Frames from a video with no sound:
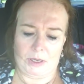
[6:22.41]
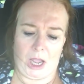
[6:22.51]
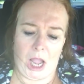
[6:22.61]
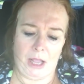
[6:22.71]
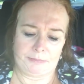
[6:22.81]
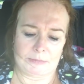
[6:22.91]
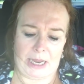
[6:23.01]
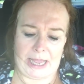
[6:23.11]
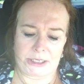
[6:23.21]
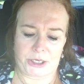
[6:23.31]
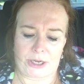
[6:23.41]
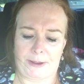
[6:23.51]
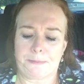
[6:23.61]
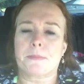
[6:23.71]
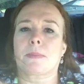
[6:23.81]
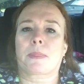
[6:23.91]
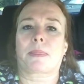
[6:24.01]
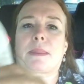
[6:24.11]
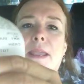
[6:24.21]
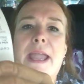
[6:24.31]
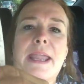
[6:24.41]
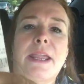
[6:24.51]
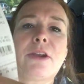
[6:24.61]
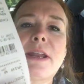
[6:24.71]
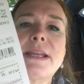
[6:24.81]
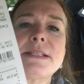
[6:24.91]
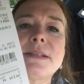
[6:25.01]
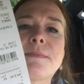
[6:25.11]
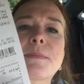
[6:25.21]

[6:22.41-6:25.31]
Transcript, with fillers: Oh, lying to you. Okay, here it is.